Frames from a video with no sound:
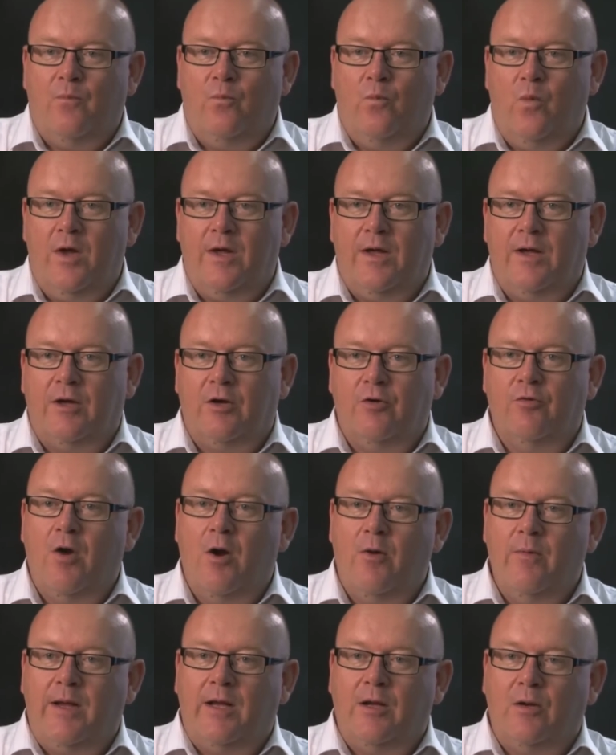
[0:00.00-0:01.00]
we're
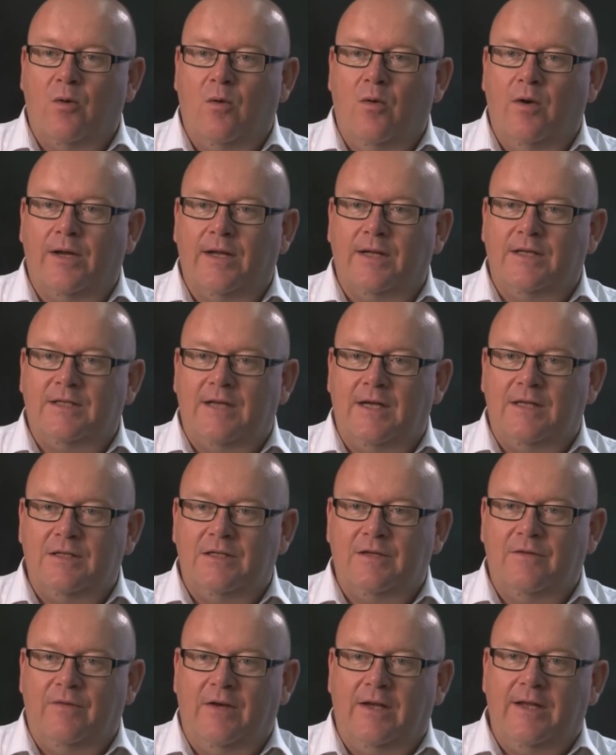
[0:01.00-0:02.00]
growing quite
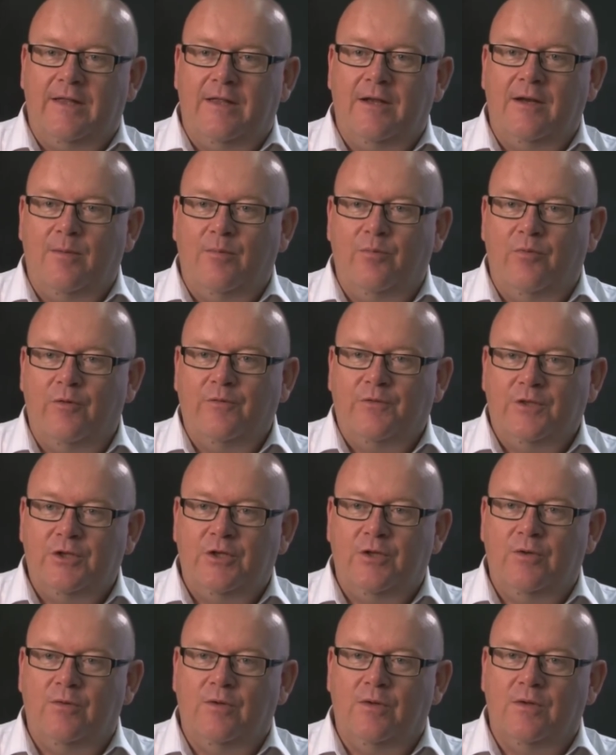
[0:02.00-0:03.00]
extensively the number of
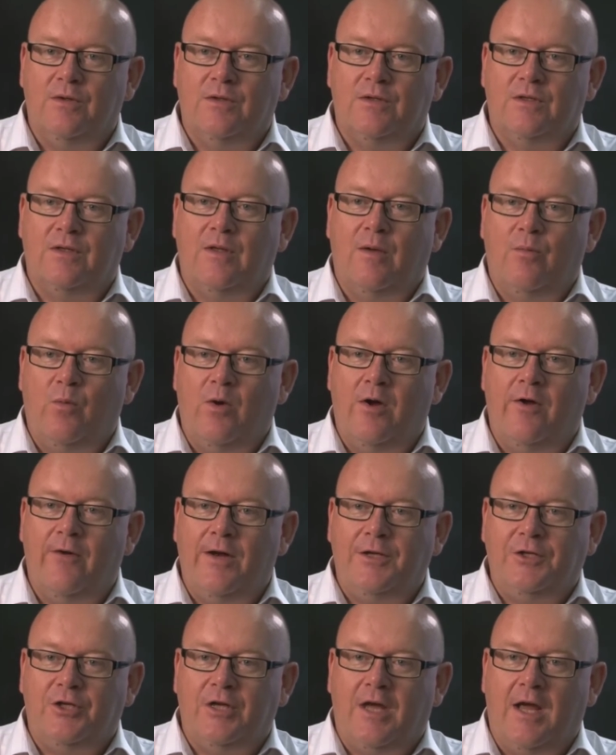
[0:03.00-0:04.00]
students that we're
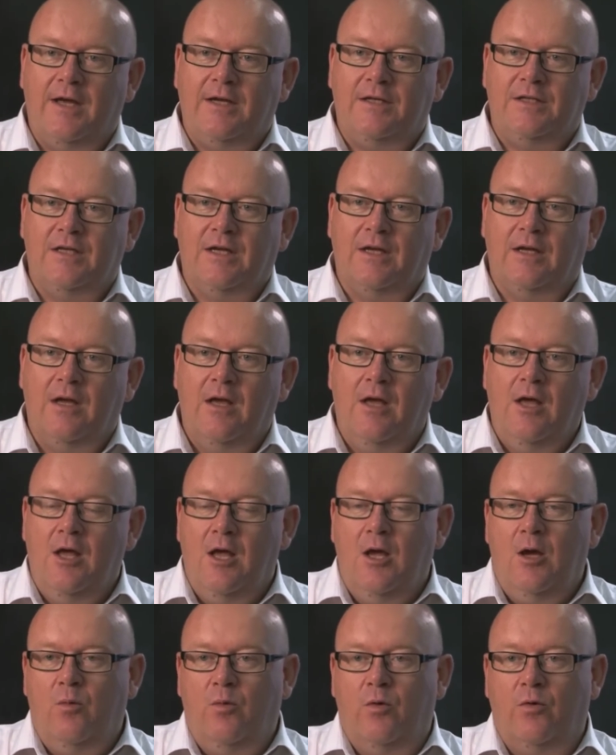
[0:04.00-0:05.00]
educating.
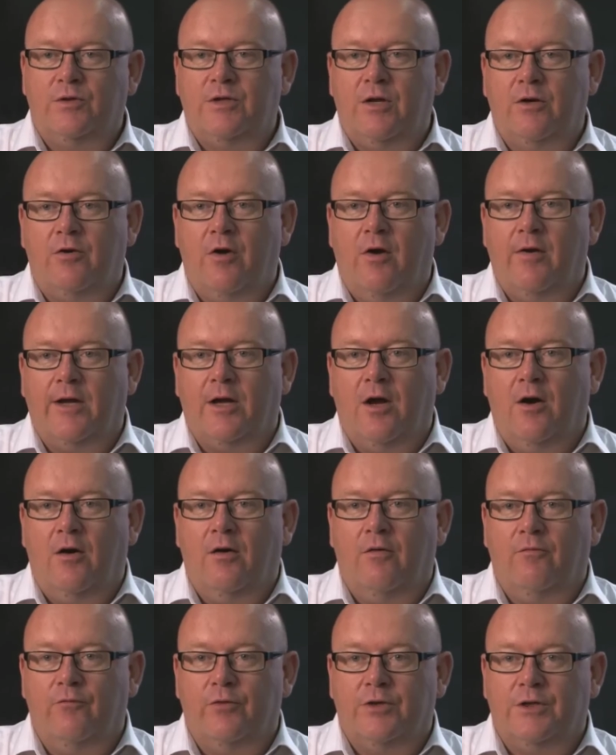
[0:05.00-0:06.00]
We're also growing
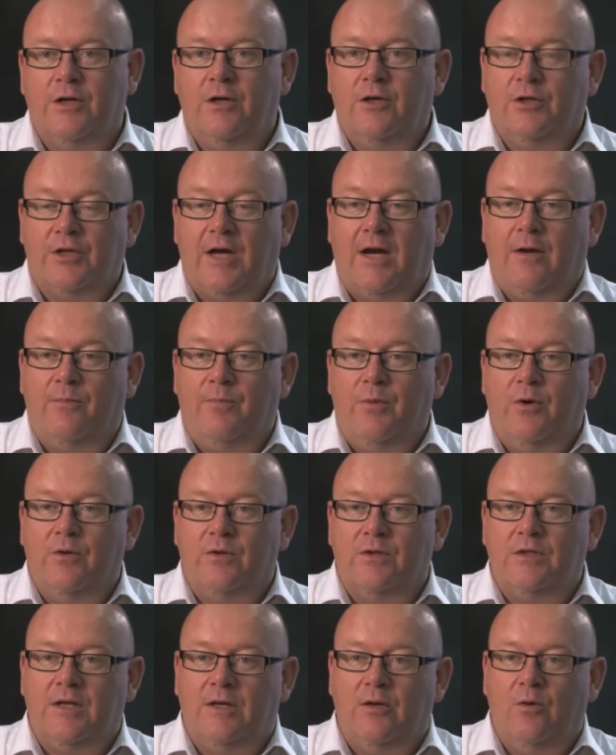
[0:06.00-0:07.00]
our research
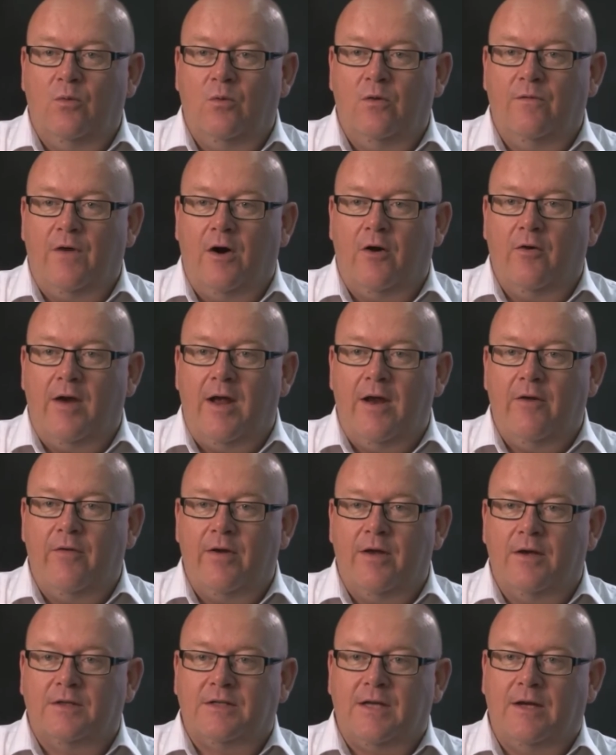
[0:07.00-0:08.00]
outputs in all of our
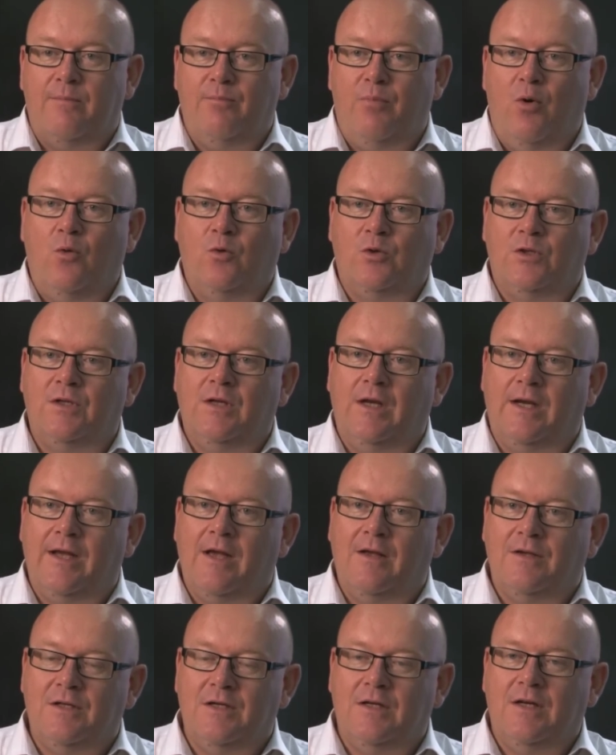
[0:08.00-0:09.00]
areas, and importantly,
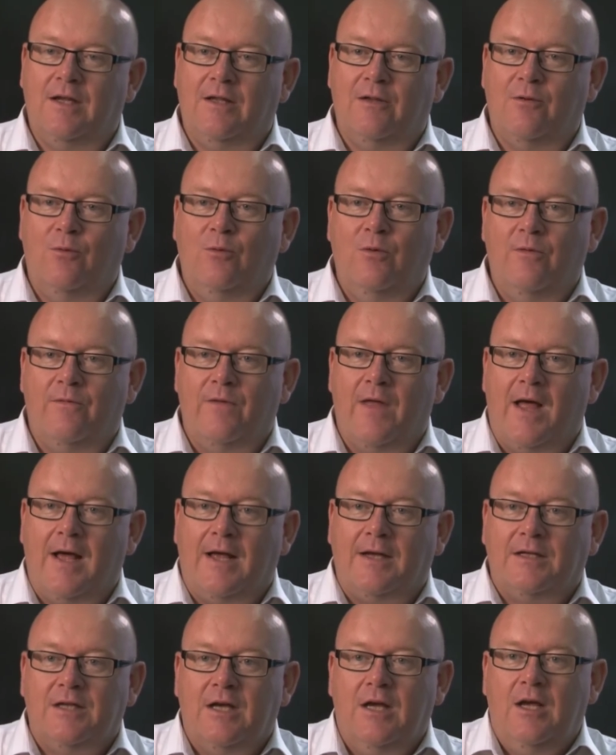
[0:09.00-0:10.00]
underneath all of
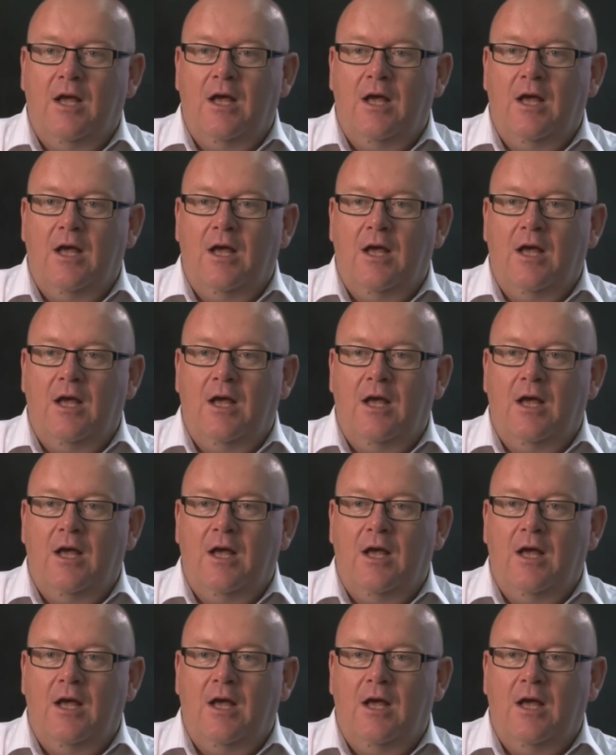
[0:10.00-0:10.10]
that,